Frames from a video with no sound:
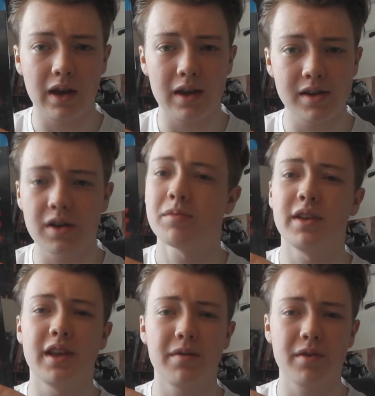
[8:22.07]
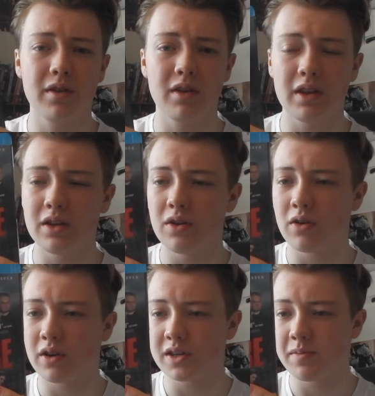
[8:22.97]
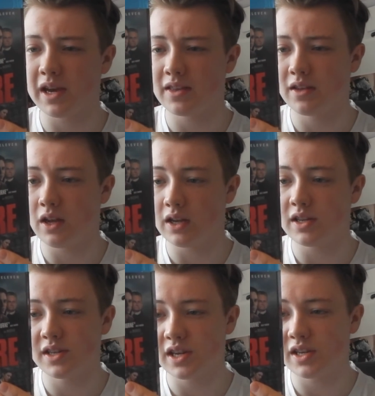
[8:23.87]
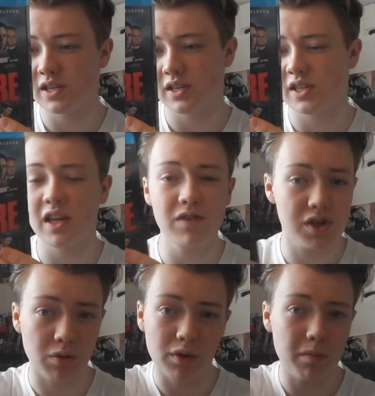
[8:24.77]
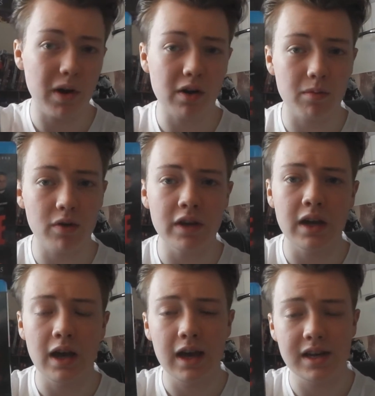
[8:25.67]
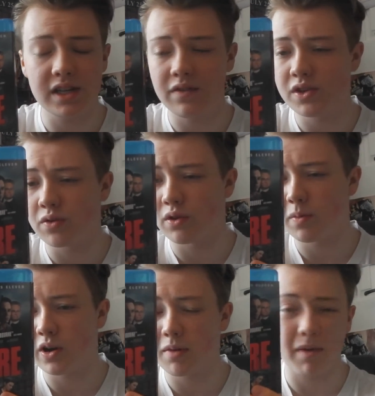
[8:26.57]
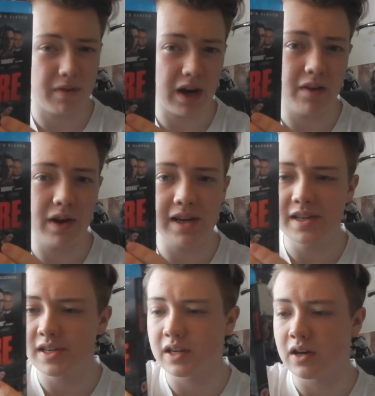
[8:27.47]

something different than you're expecting, and it's Steven Soderbergh movie, and Steven Soderbergh, I'm a fan of his.